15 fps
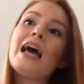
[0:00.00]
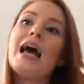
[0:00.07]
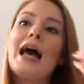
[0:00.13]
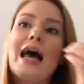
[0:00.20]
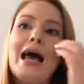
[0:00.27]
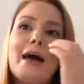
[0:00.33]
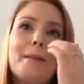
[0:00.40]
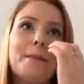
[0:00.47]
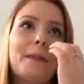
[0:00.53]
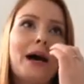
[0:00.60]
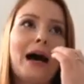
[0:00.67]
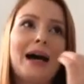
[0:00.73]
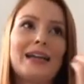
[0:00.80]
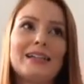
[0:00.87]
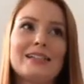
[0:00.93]

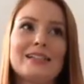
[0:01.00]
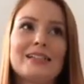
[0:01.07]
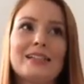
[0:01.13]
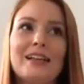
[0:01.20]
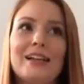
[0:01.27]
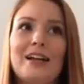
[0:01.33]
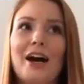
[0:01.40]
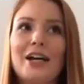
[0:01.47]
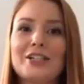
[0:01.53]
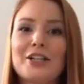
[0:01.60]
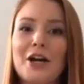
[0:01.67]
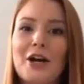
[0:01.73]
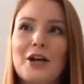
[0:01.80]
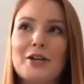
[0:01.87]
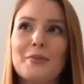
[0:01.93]
And I
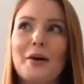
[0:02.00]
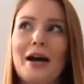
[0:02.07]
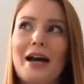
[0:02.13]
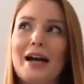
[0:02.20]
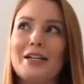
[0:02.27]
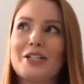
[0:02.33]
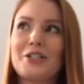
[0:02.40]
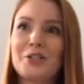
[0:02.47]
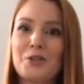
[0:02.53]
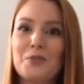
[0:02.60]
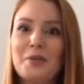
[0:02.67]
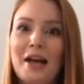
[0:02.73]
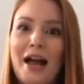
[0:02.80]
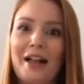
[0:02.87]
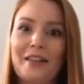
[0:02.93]
turned I should
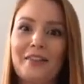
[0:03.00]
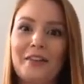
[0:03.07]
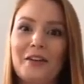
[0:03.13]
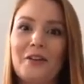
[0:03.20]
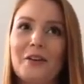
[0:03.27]
be healthy,